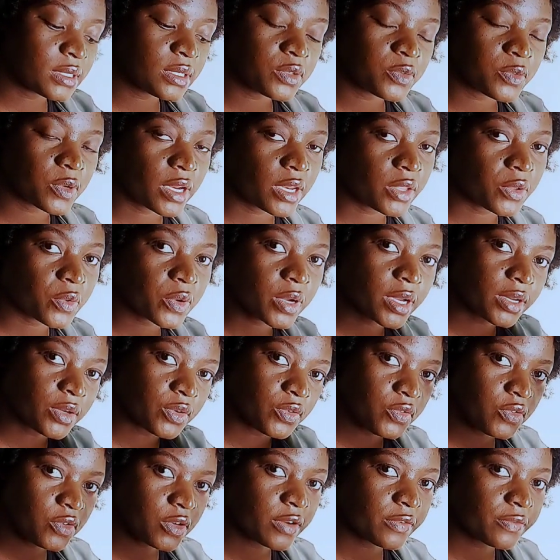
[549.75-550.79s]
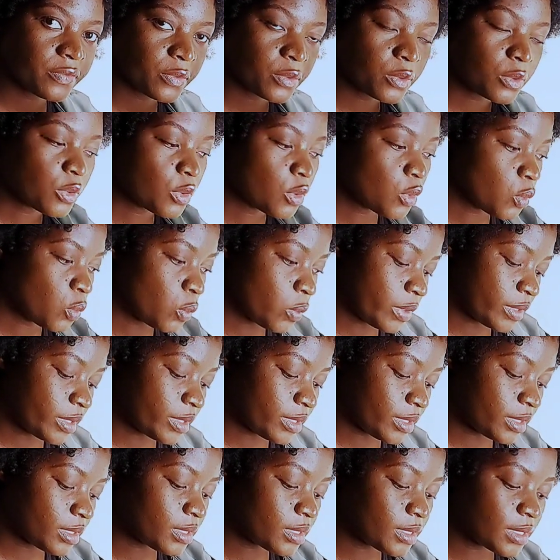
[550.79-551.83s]
Literally you can travel
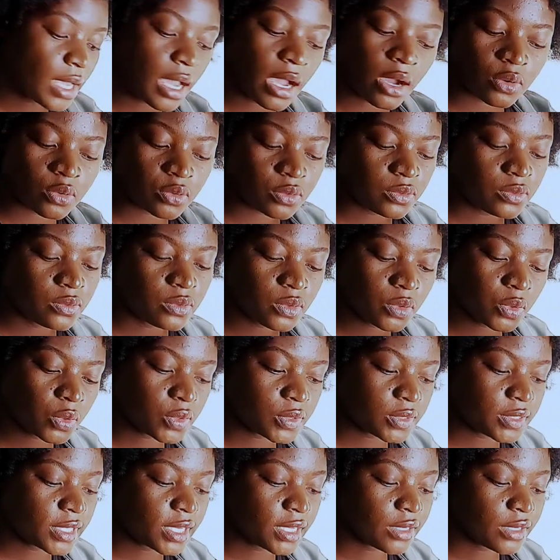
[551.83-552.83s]
with this outdoors,